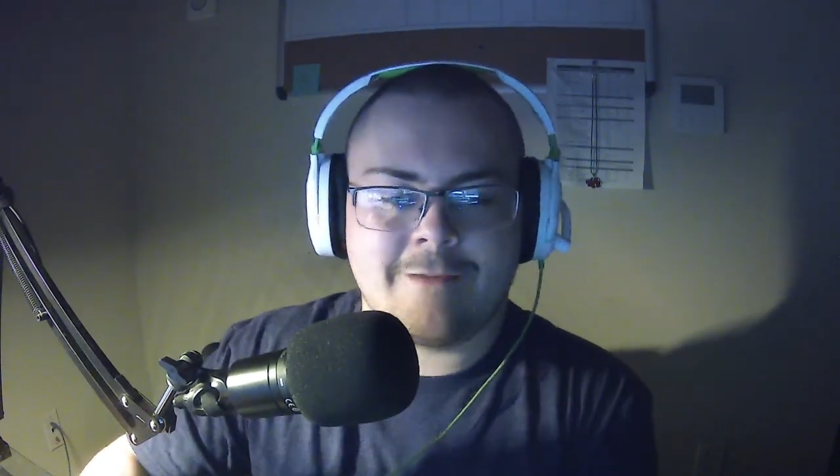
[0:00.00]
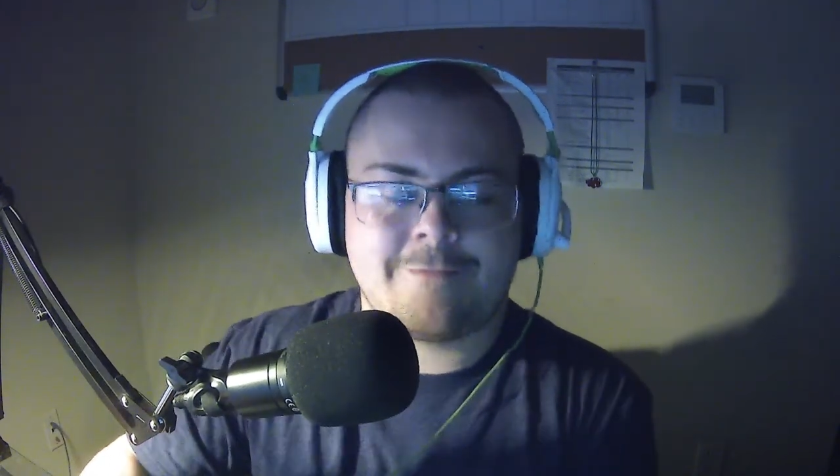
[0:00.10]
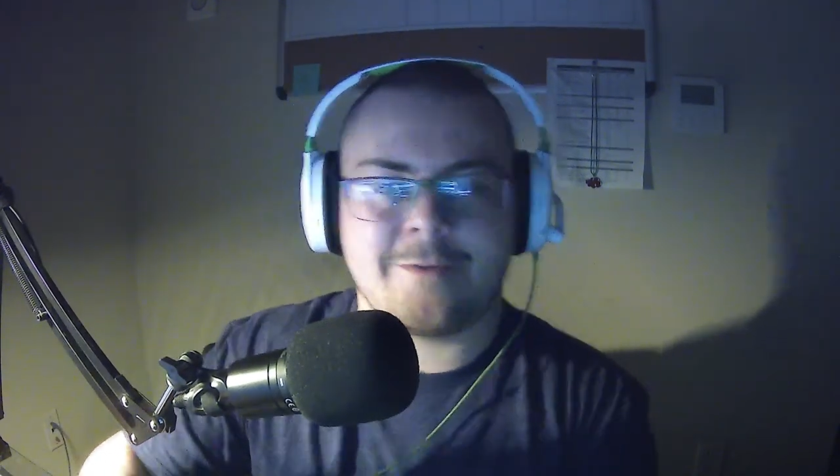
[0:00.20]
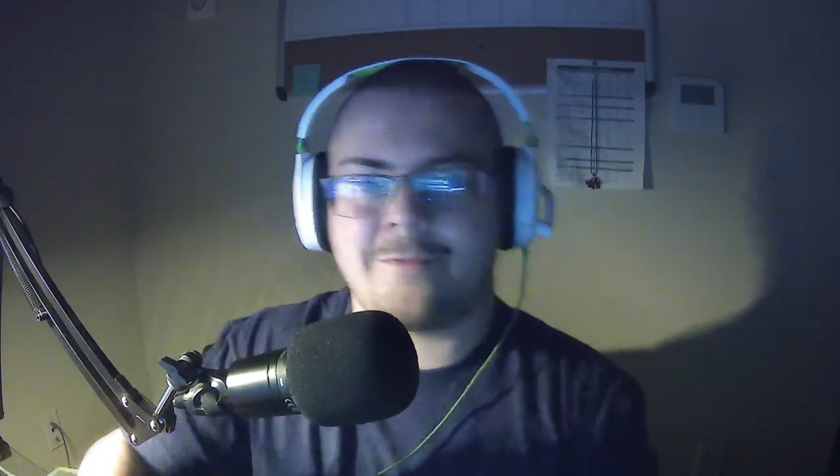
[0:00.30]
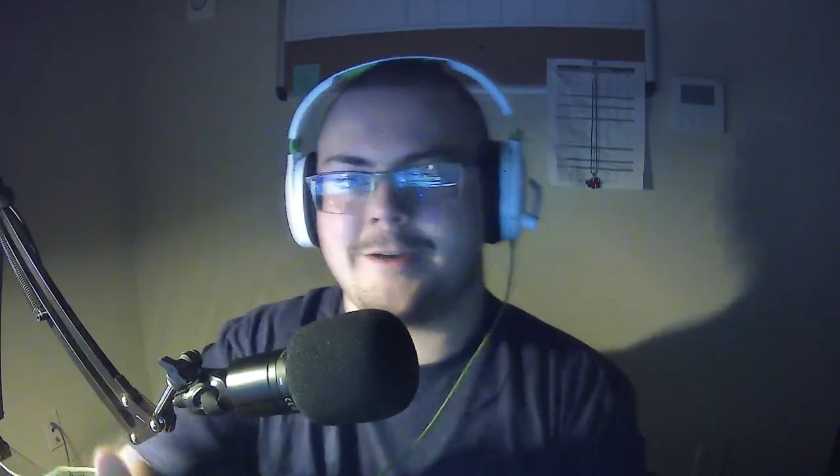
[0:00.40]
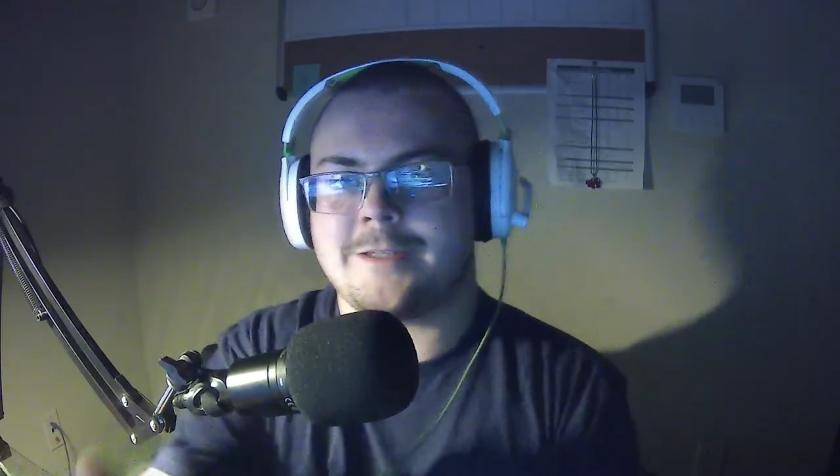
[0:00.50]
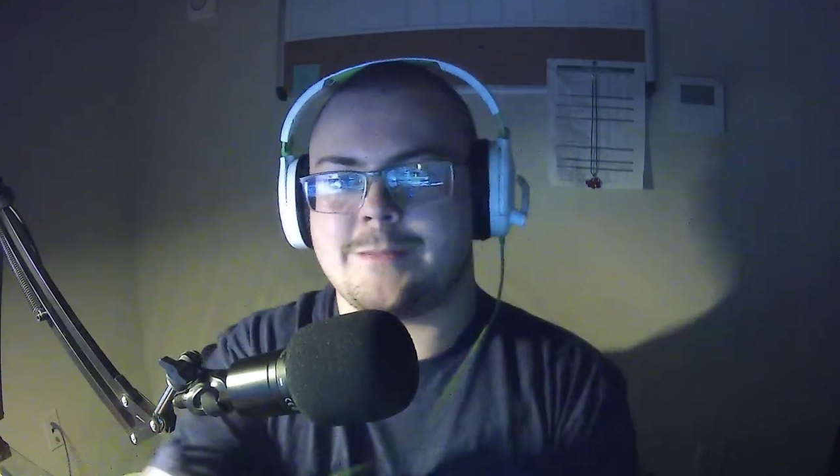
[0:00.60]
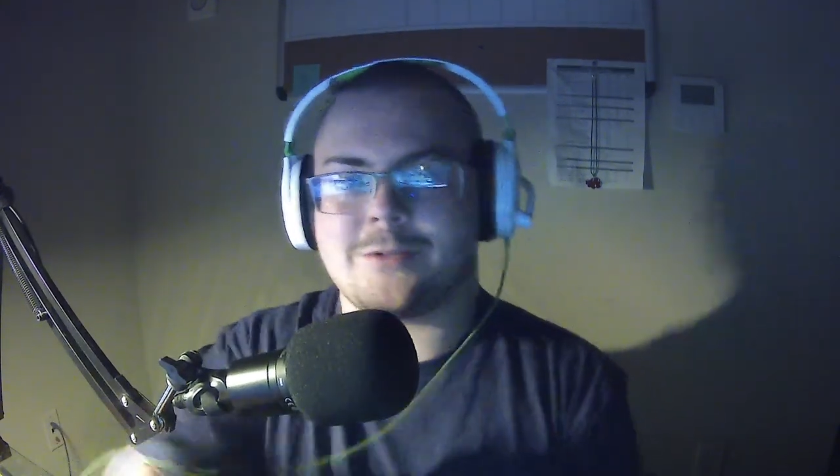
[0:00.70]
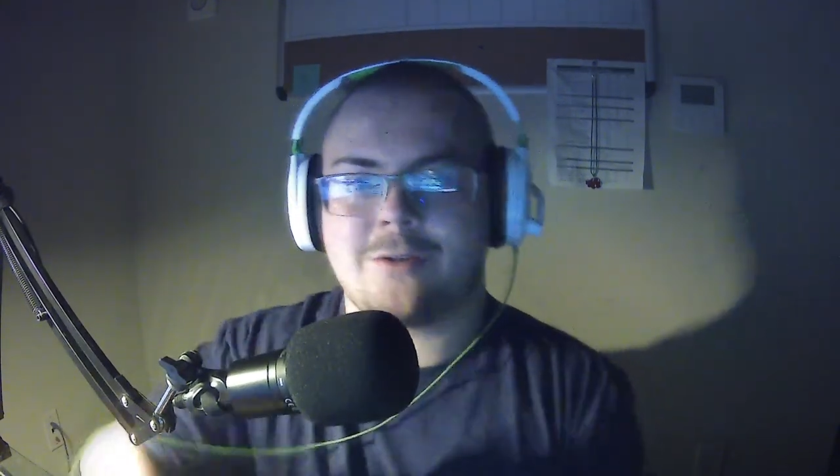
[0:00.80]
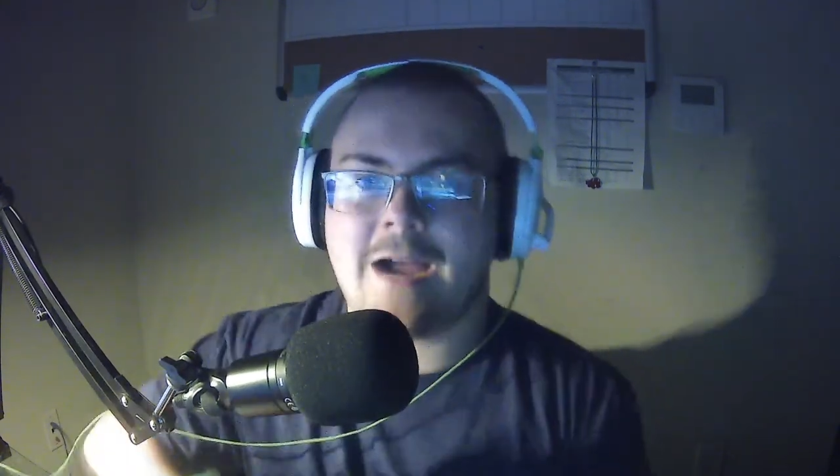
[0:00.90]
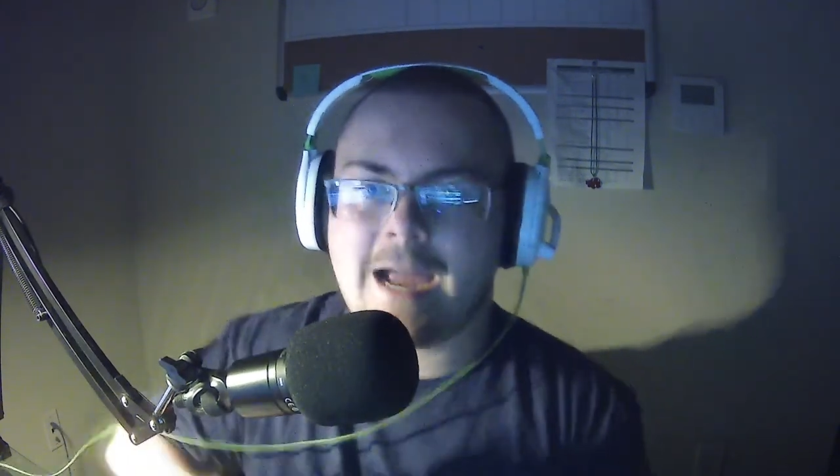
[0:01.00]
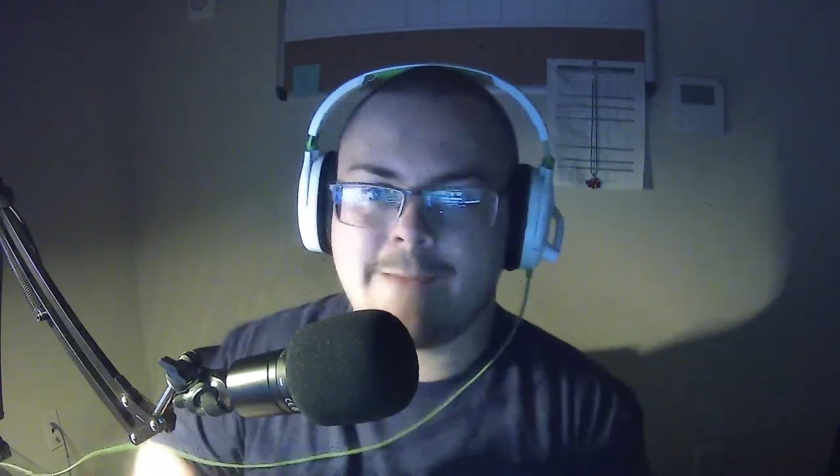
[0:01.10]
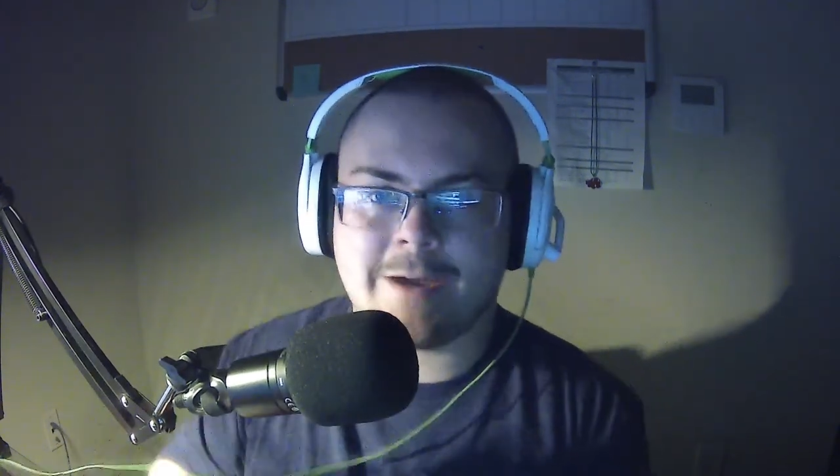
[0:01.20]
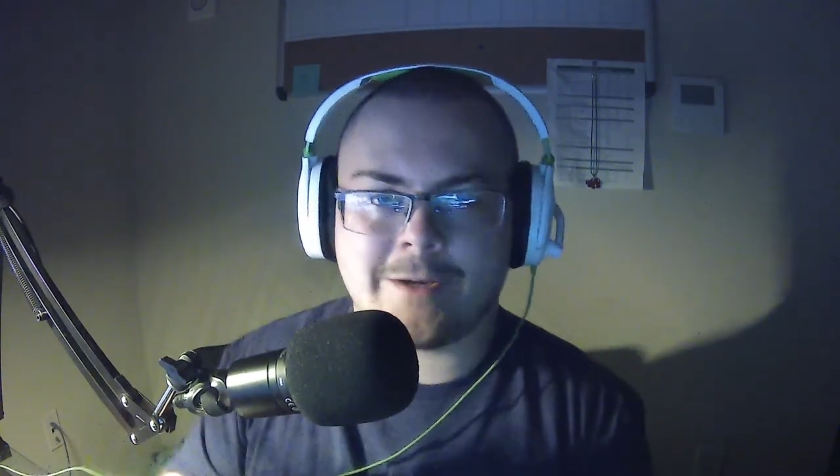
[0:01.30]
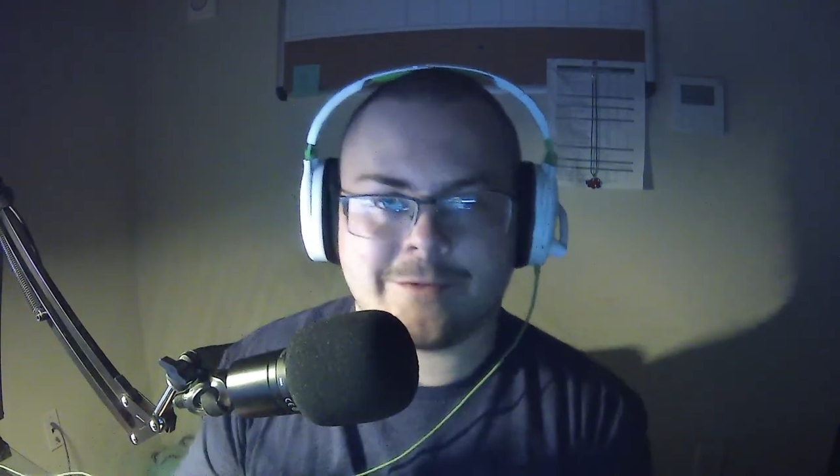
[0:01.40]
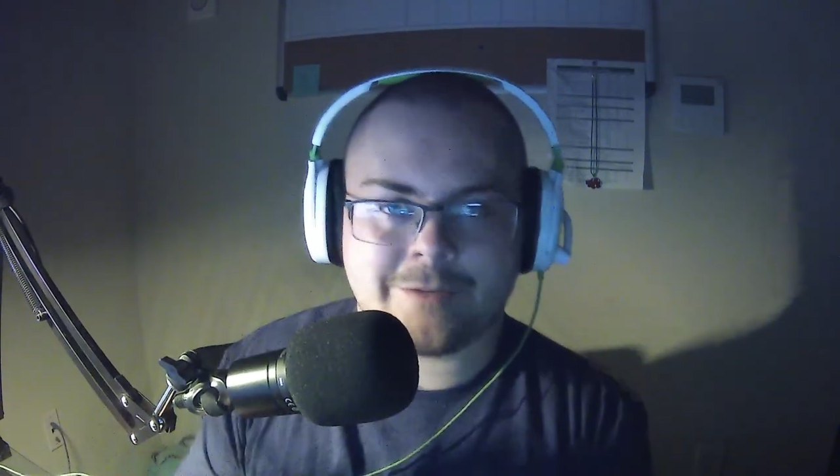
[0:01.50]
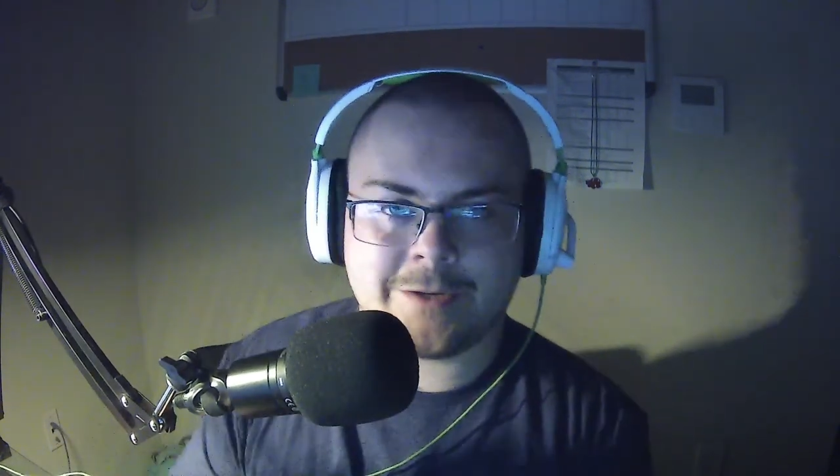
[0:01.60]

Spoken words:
Feel free to subscribe. I do